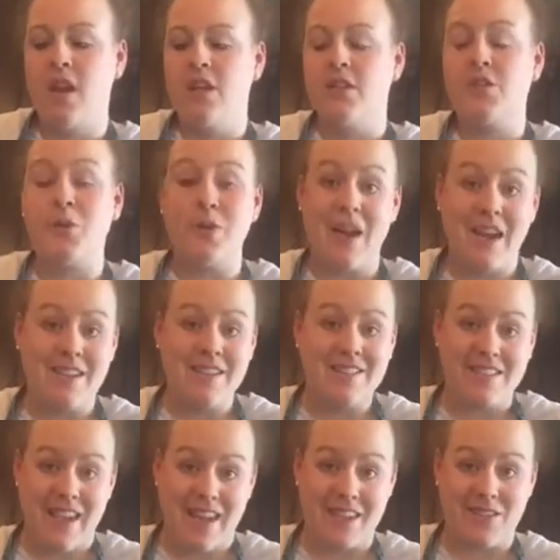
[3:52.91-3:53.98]
So that is
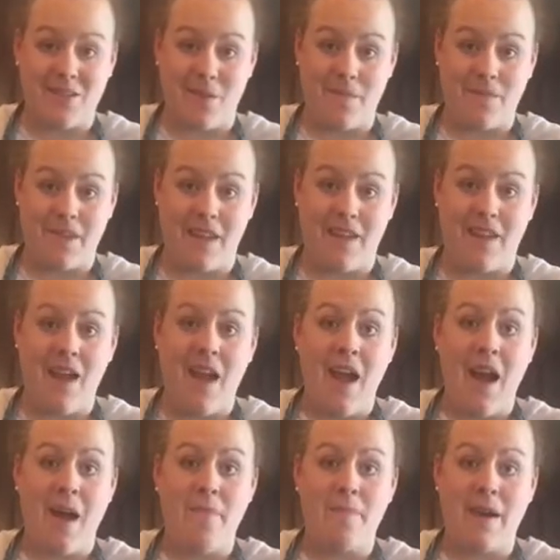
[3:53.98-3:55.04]
saying something
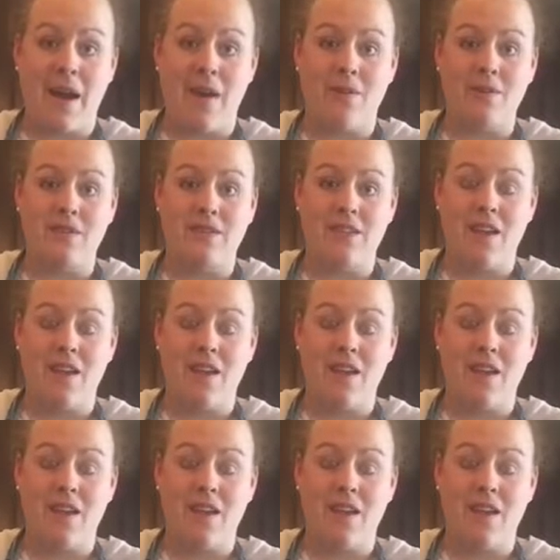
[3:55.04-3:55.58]
about